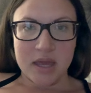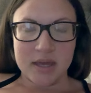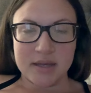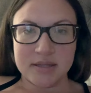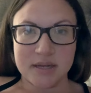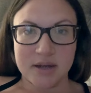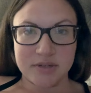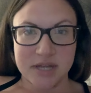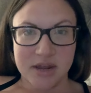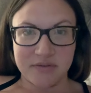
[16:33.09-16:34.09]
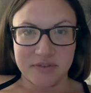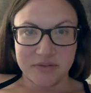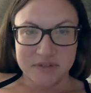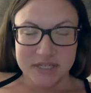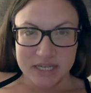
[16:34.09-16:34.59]
It's now ten
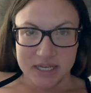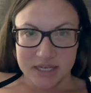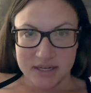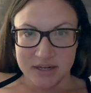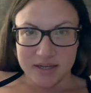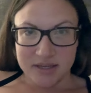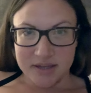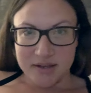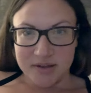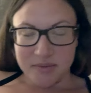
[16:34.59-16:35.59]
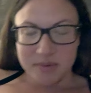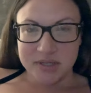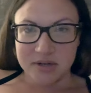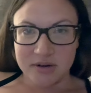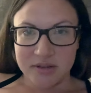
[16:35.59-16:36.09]
fifteen. We
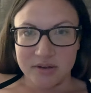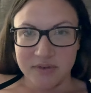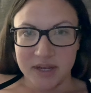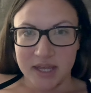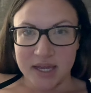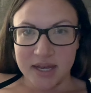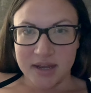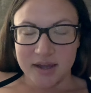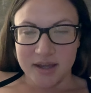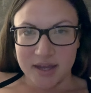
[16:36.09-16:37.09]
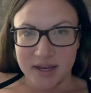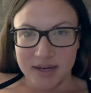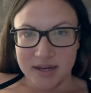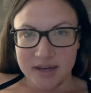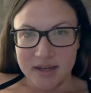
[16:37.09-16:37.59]
started their feeding at nine.
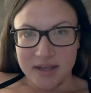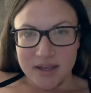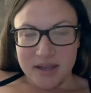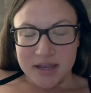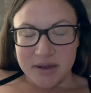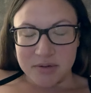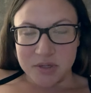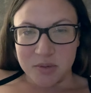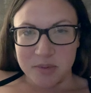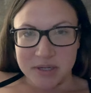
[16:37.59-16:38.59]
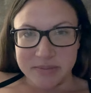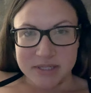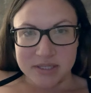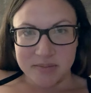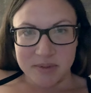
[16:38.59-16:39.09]
I was hoping to be
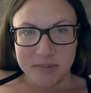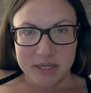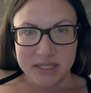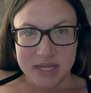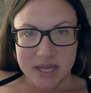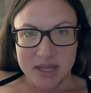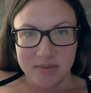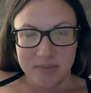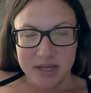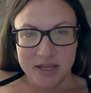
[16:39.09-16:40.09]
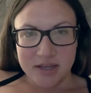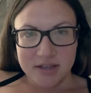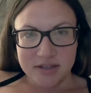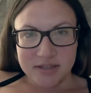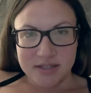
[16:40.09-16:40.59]
sleeping by ten
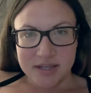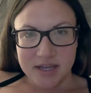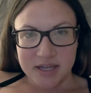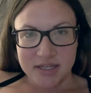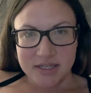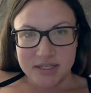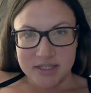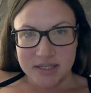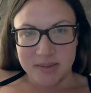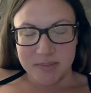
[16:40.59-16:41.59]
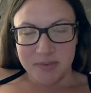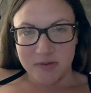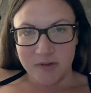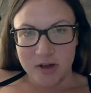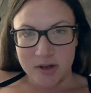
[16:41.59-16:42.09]
because I get to sleep
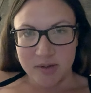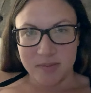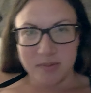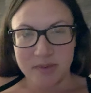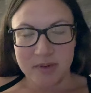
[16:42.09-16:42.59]
from